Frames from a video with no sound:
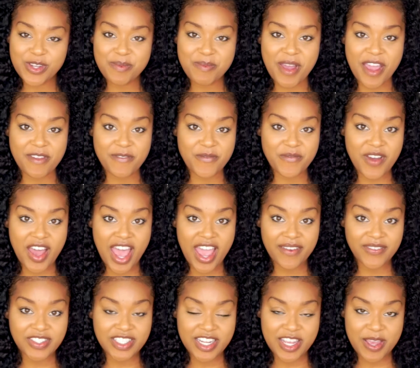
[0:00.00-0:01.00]
are my
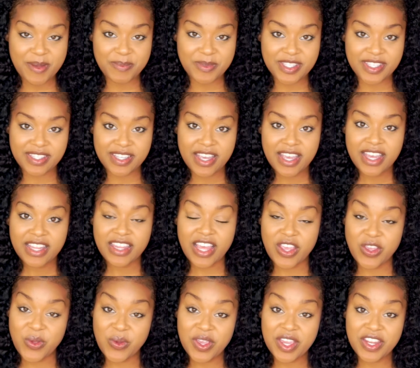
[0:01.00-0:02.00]
5 tips
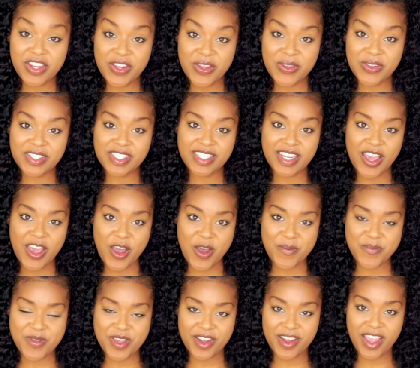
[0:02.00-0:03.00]
that you can use to
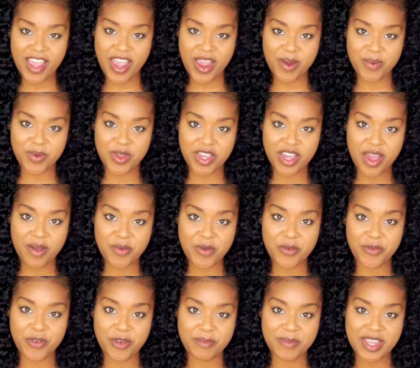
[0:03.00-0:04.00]
help your hair recover
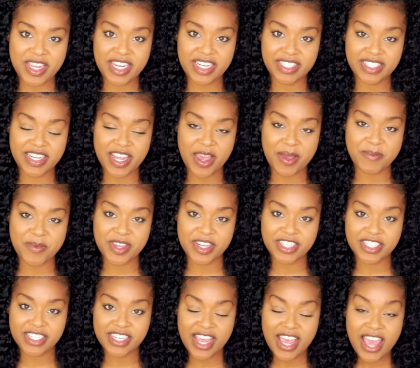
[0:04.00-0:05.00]
from heat
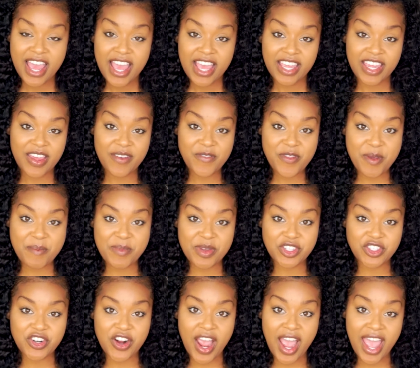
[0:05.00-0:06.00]
damage. Give them a
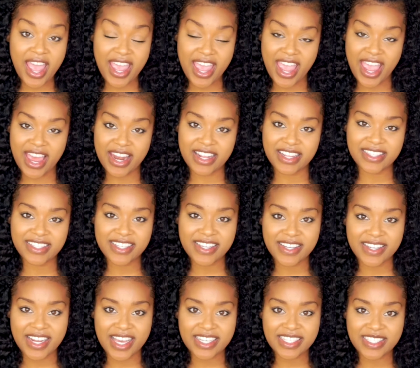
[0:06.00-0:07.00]
try, and
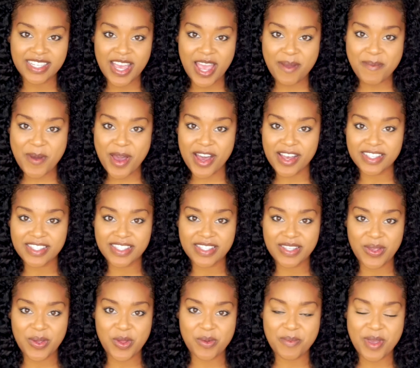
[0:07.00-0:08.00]
until next time, I'll see
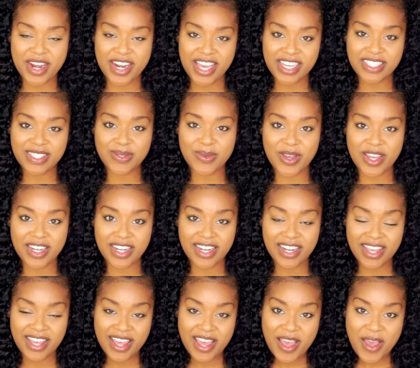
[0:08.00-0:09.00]
you in my next one.
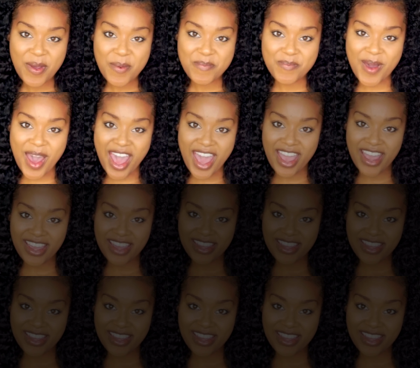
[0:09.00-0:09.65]
Bye!